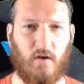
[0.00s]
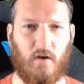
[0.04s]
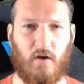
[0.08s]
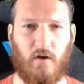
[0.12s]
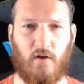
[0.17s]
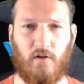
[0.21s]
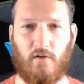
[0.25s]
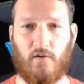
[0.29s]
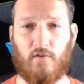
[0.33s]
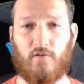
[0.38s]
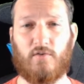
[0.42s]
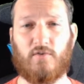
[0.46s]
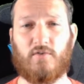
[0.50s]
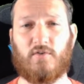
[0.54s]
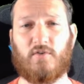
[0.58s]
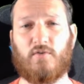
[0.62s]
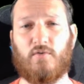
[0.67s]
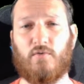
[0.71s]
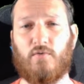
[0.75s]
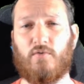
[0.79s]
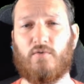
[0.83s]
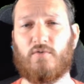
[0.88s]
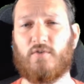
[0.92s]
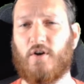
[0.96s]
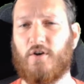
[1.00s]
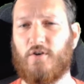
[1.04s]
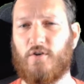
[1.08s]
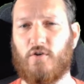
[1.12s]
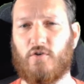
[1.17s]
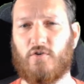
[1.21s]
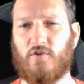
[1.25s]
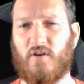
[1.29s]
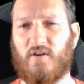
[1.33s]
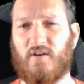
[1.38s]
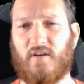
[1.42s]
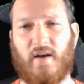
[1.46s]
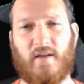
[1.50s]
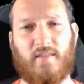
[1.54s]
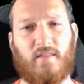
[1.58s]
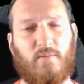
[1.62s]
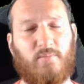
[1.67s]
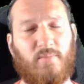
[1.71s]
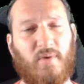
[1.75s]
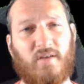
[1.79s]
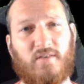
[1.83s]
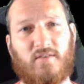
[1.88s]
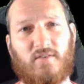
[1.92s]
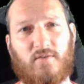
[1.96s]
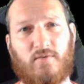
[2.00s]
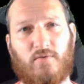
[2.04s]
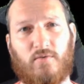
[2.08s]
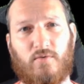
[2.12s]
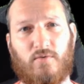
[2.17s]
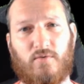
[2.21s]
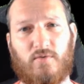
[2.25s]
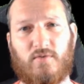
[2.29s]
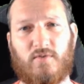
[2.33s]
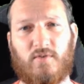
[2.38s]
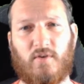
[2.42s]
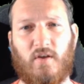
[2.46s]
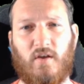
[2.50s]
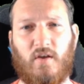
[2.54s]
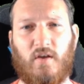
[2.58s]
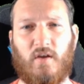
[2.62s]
Local schools are usually not the best schools